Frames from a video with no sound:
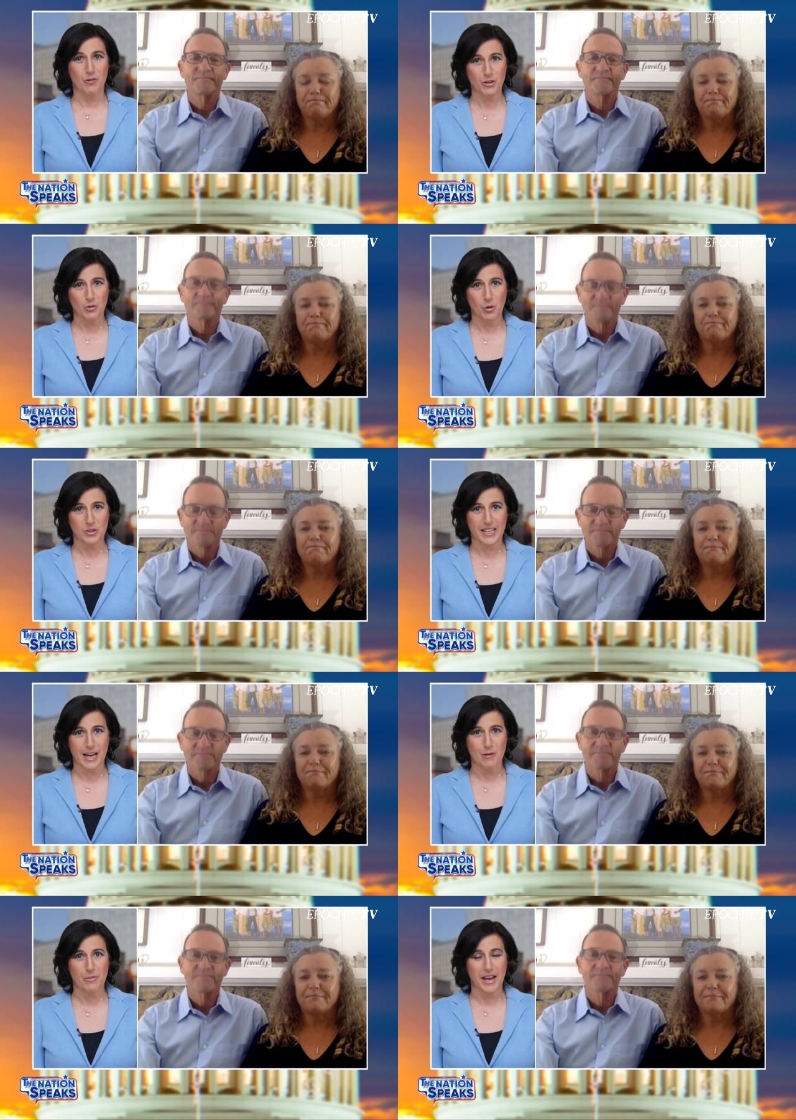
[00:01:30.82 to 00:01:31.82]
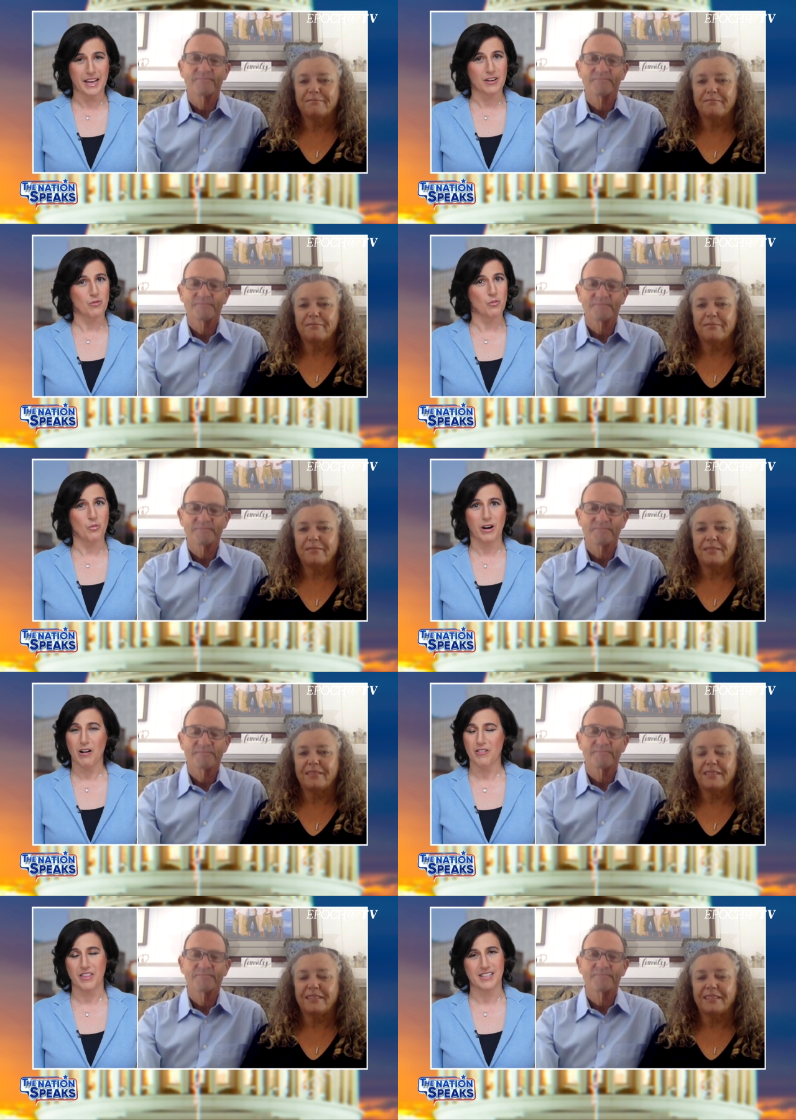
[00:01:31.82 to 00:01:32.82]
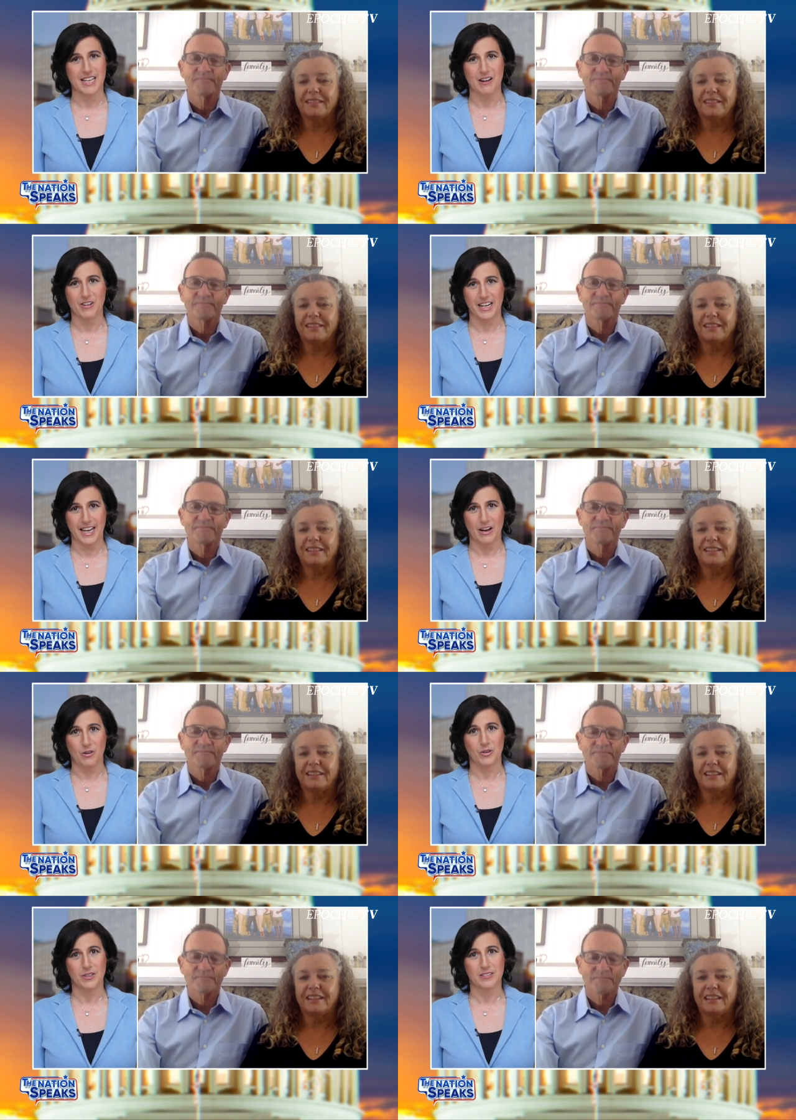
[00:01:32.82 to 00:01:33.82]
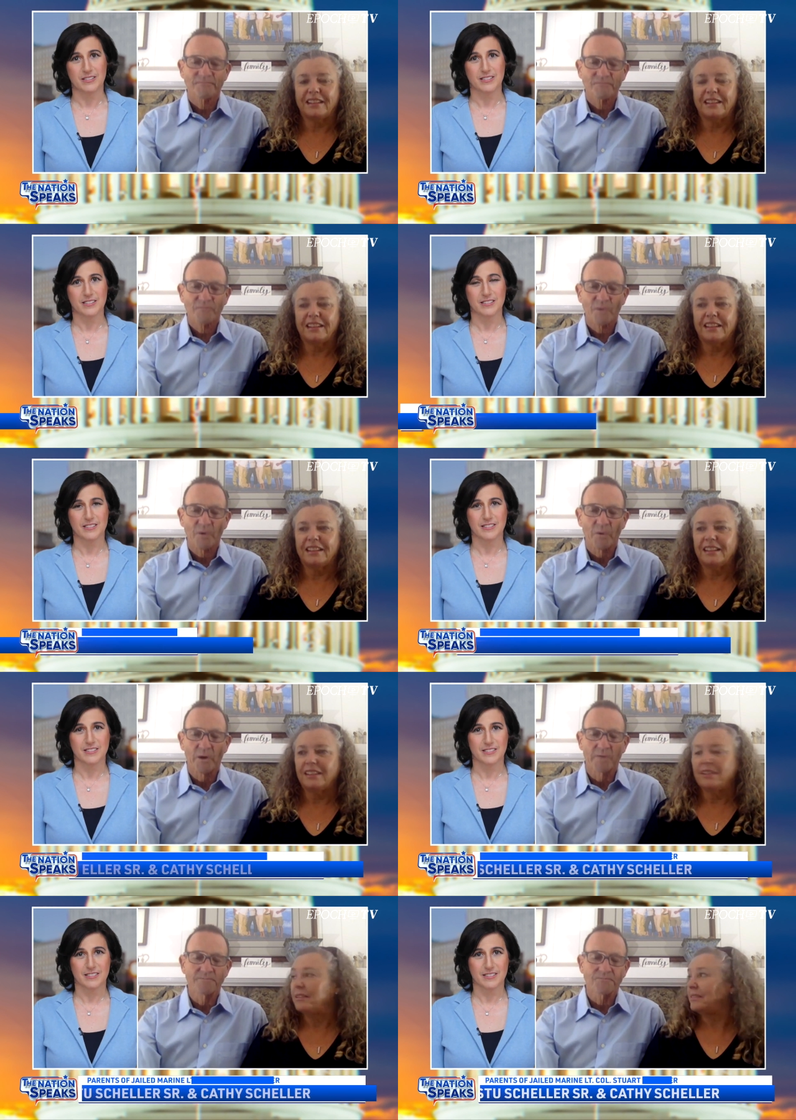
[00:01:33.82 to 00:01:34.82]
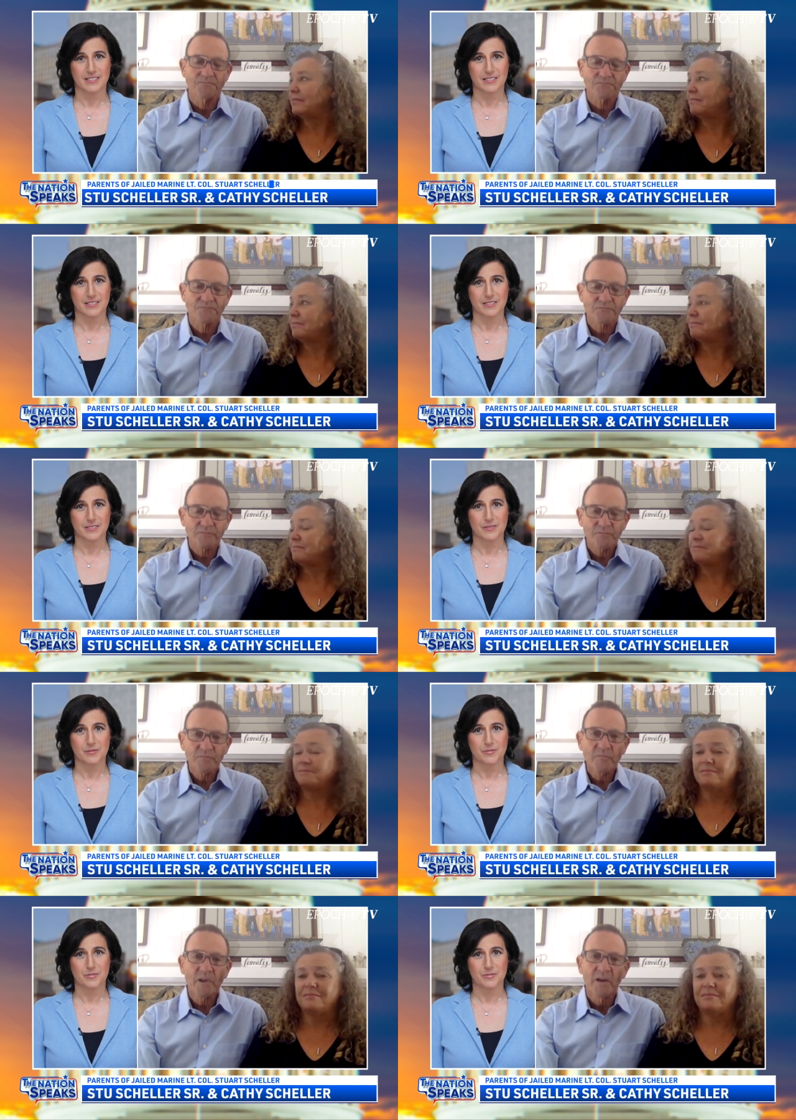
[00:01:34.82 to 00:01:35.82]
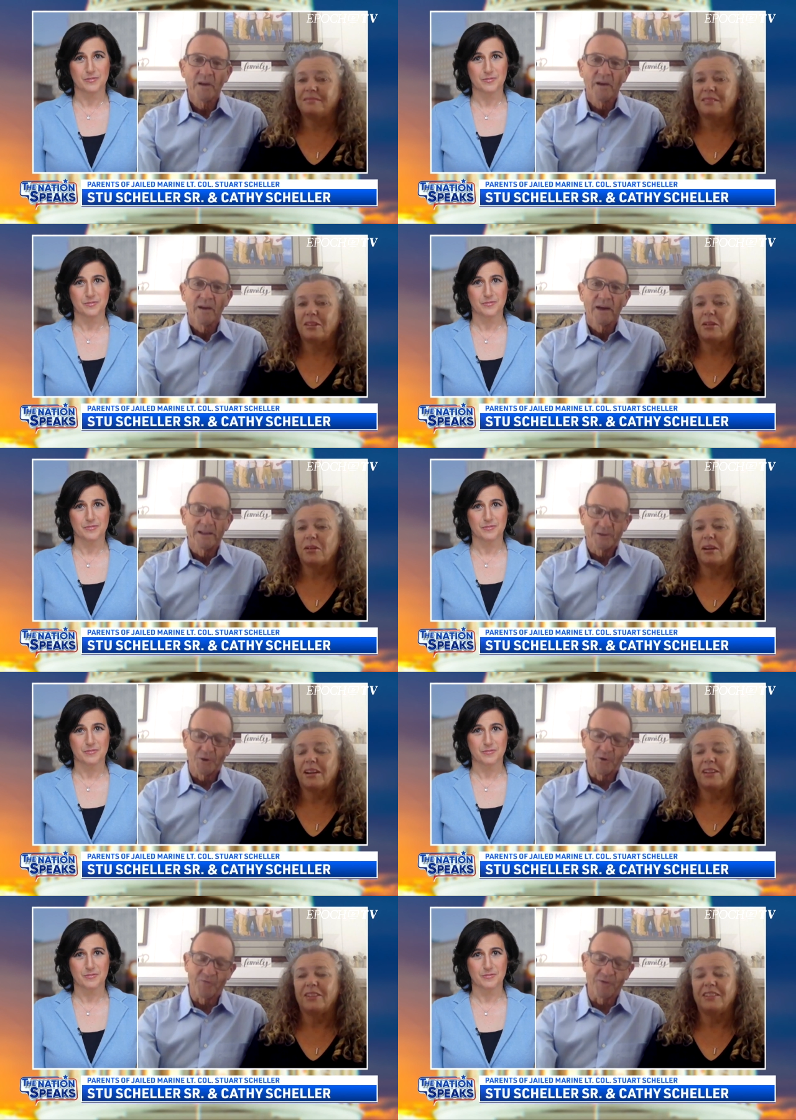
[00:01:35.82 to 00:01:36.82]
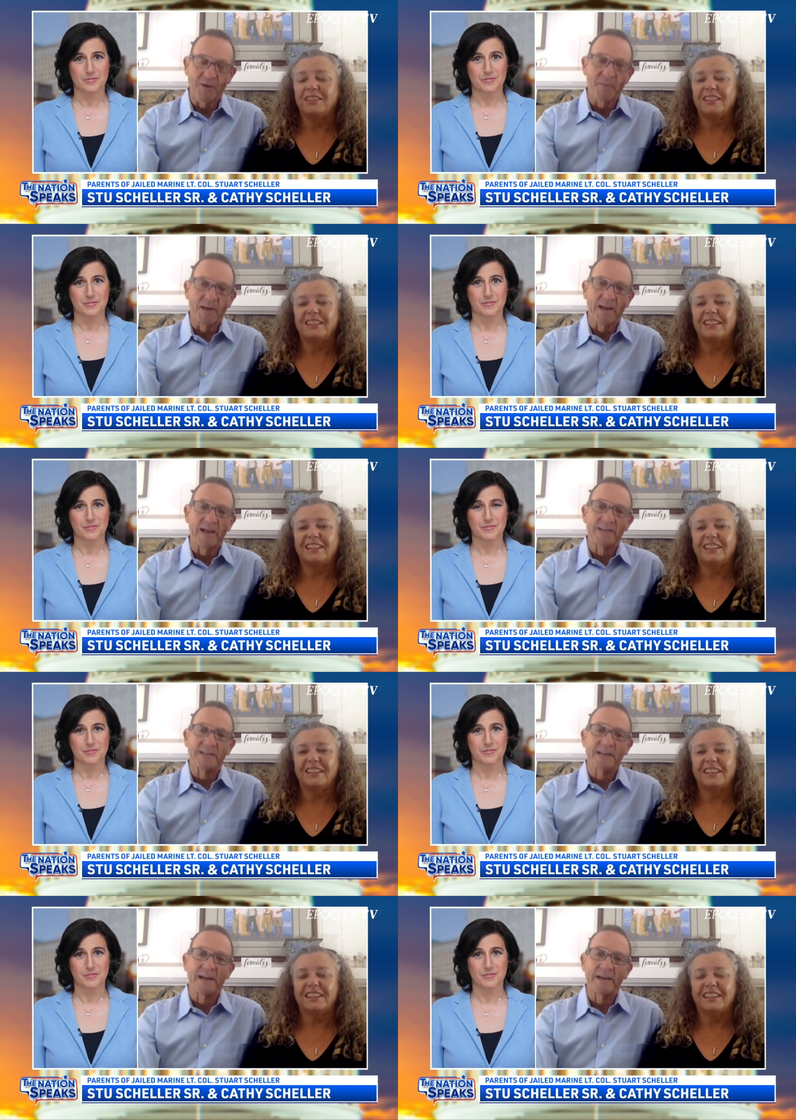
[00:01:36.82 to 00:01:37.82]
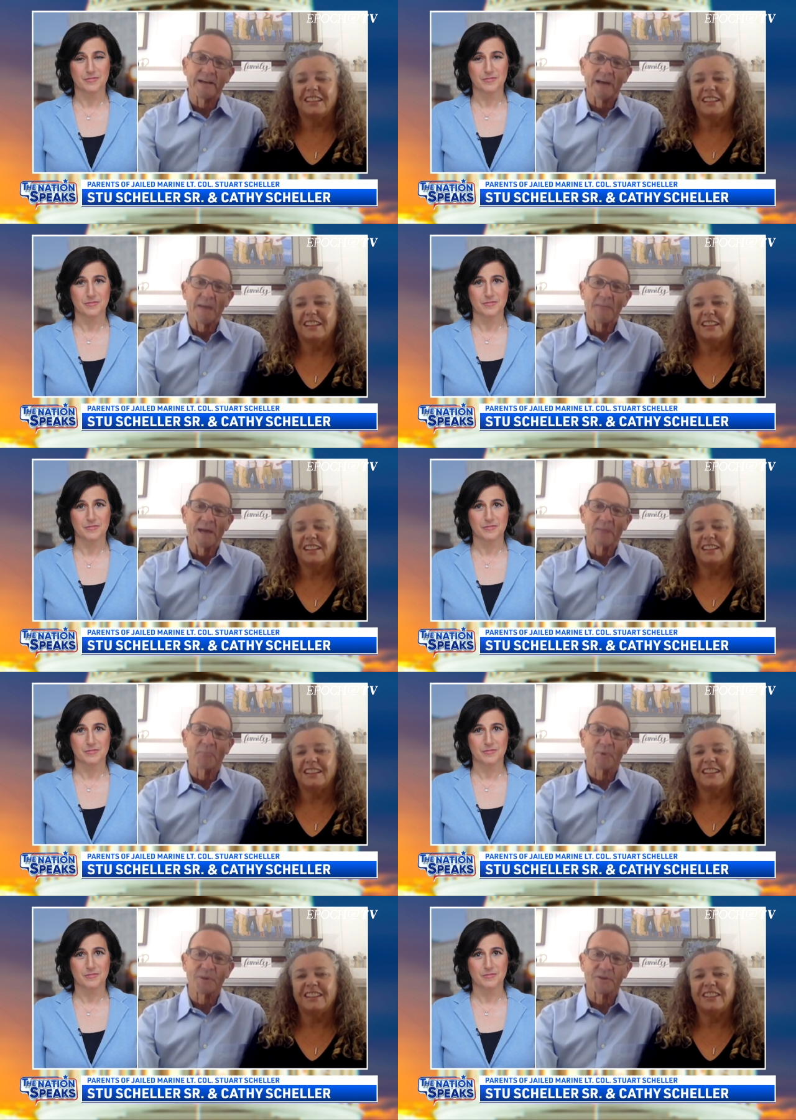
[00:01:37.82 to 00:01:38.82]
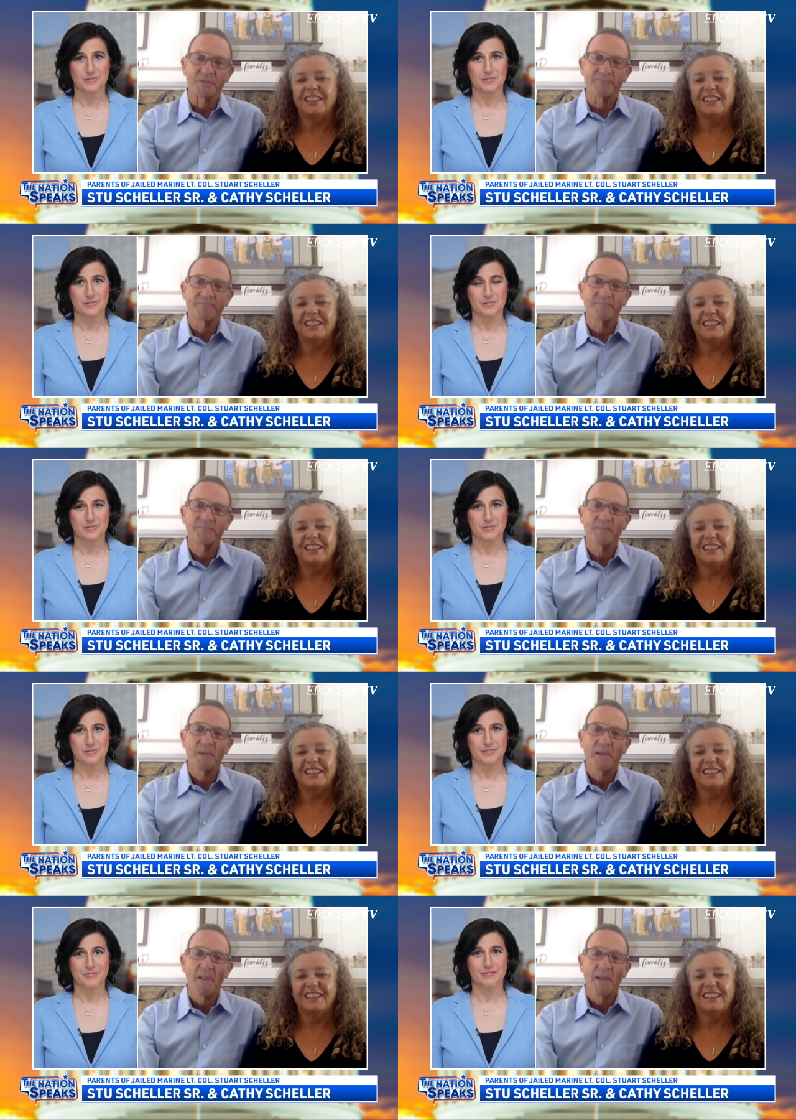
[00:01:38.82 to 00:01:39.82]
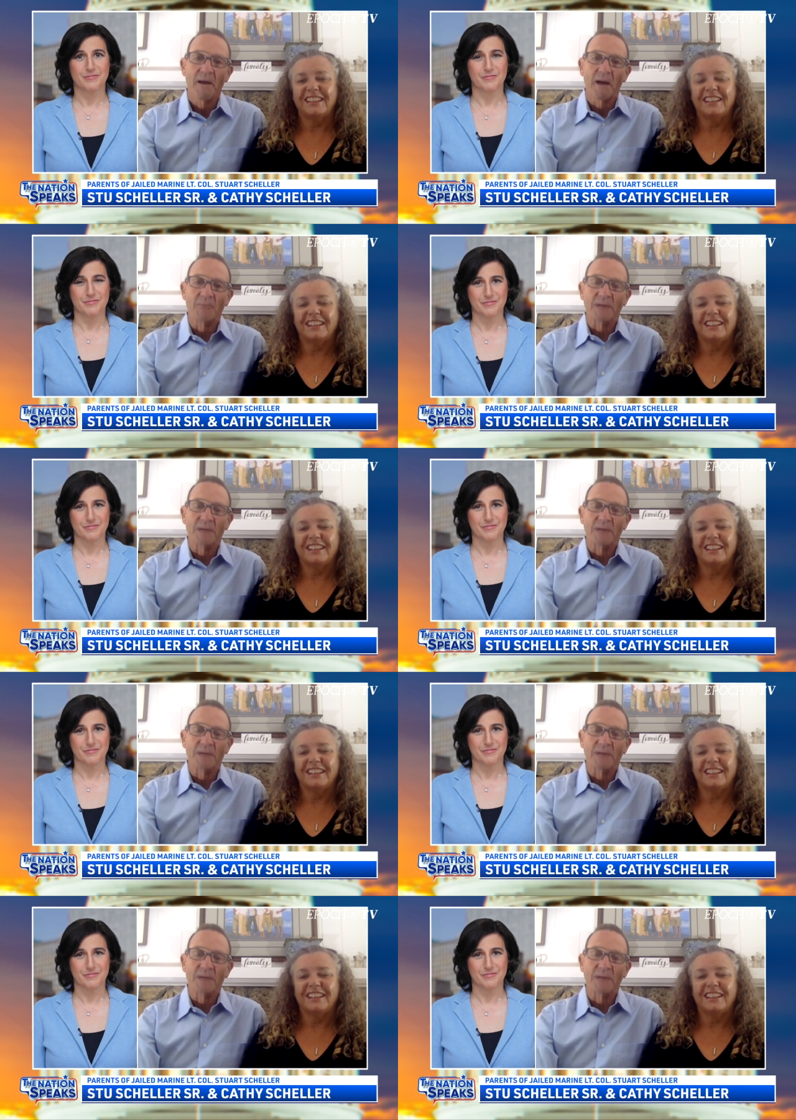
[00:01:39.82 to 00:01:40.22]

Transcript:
Speaker 1: are you holding up, and where are things at right now?
Speaker 2: Well, I told a friend of mine last night I'm not in prison. I'm